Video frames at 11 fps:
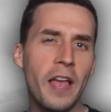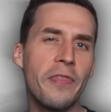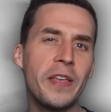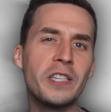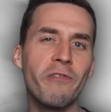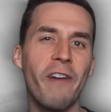
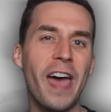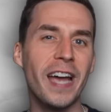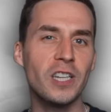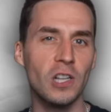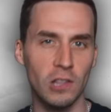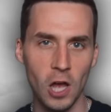this
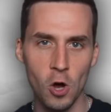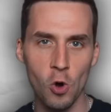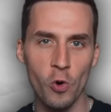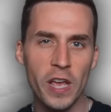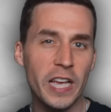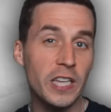fact
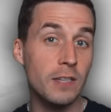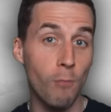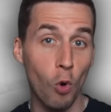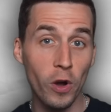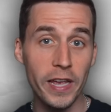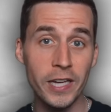alone is
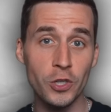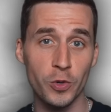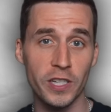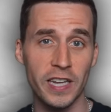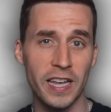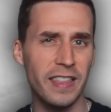more
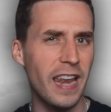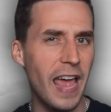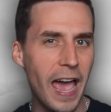interesting than